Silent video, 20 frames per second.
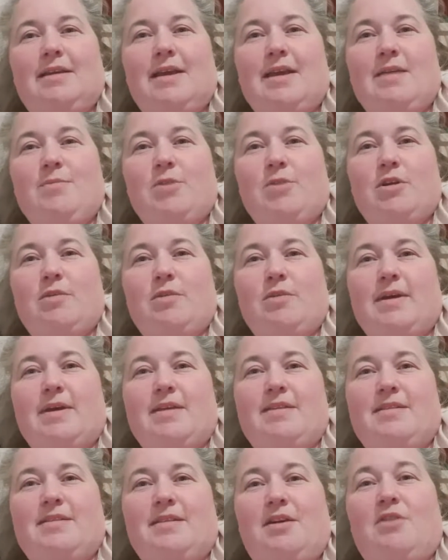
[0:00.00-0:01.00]
Hey, Mary
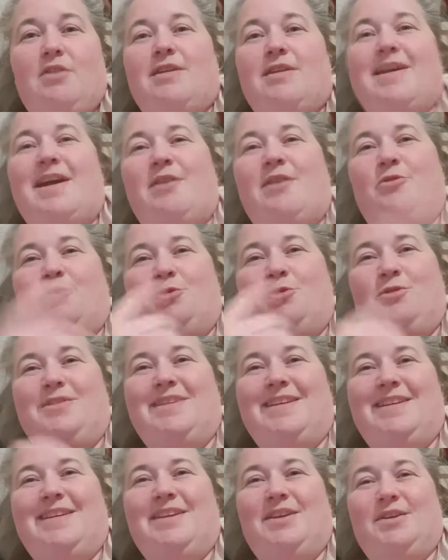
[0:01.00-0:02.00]
Beth. Oh, Carol,
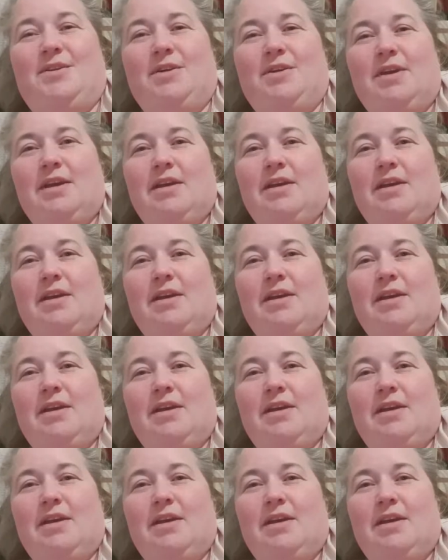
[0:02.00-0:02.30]
thank you.